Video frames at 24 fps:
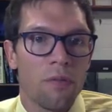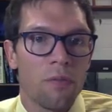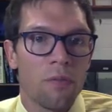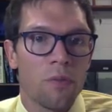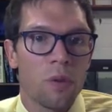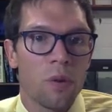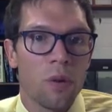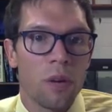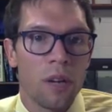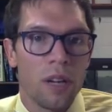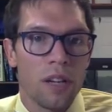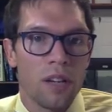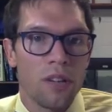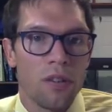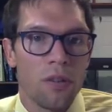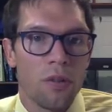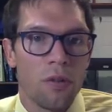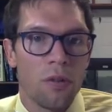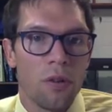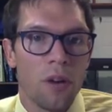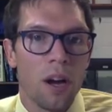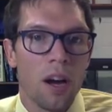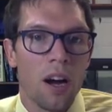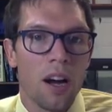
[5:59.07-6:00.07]

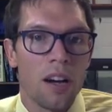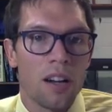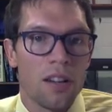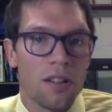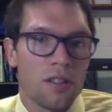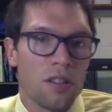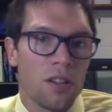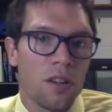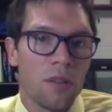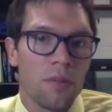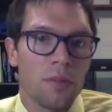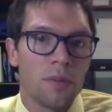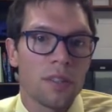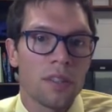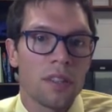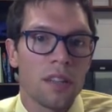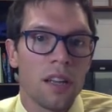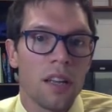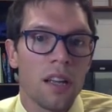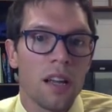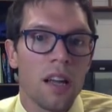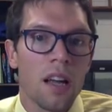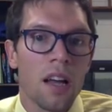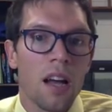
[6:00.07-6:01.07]
22 autosomes.
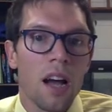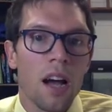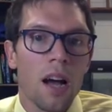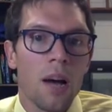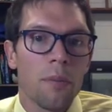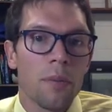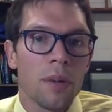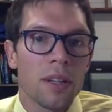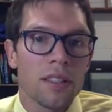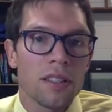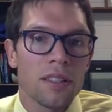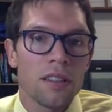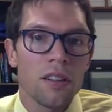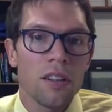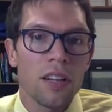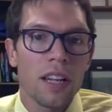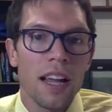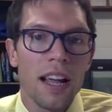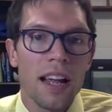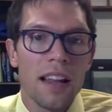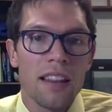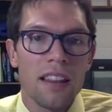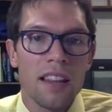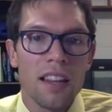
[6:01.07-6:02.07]
Let's
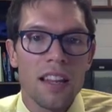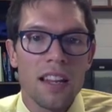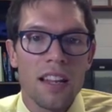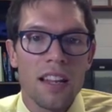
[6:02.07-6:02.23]
look at